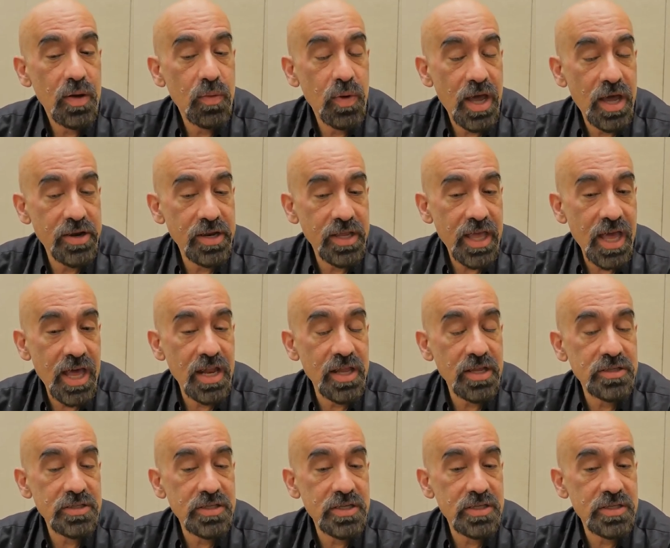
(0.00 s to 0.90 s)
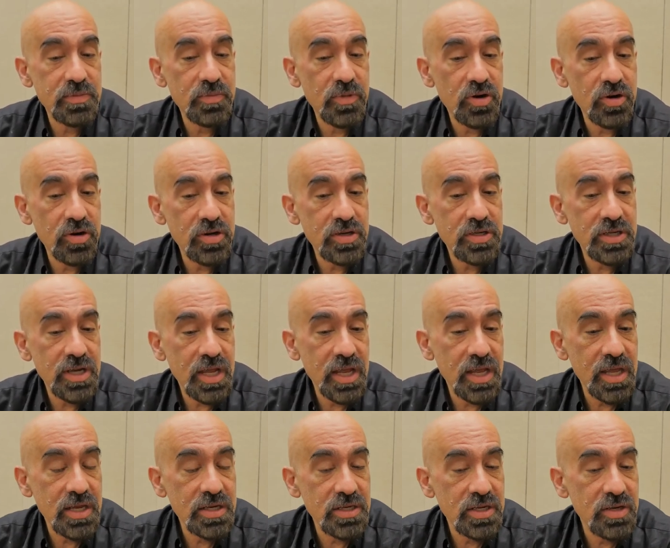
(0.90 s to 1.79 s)
how do galaxies emerge,
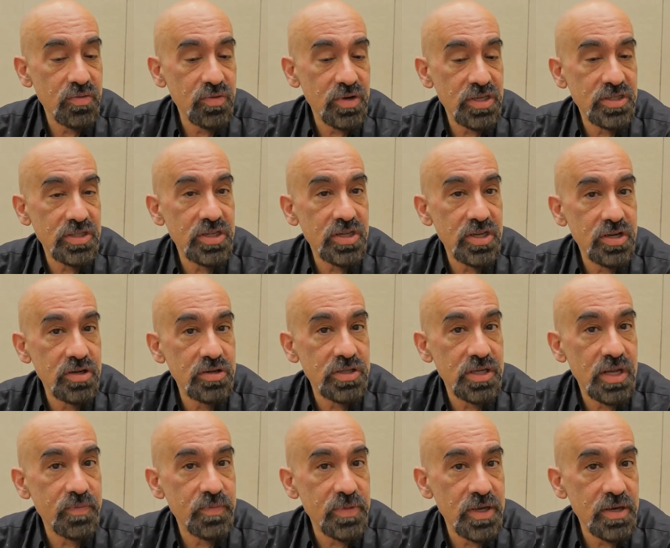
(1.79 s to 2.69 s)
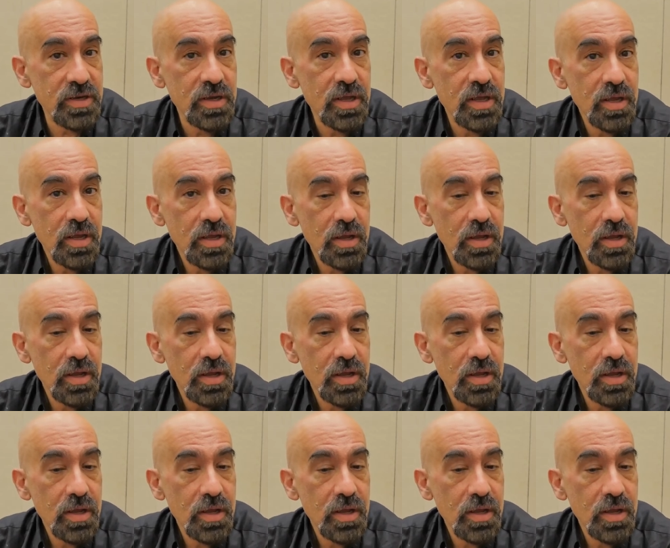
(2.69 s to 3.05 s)
and in recent years I've been